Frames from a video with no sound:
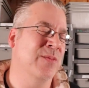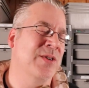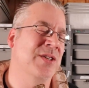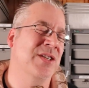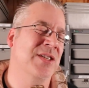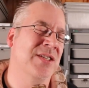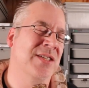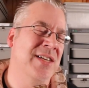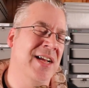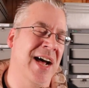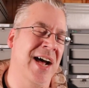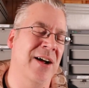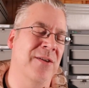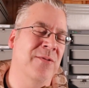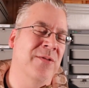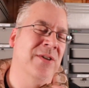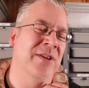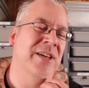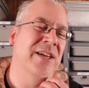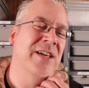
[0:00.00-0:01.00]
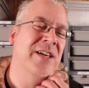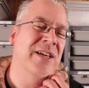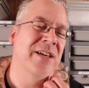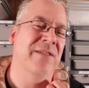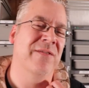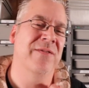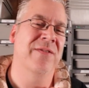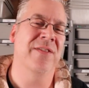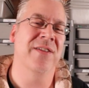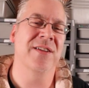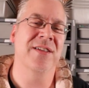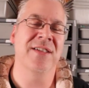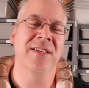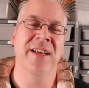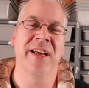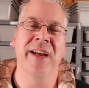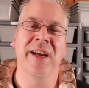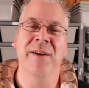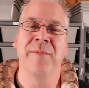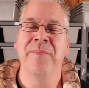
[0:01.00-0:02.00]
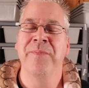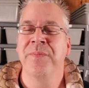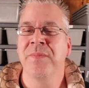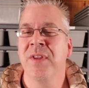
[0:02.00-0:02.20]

which is not really good for the snake.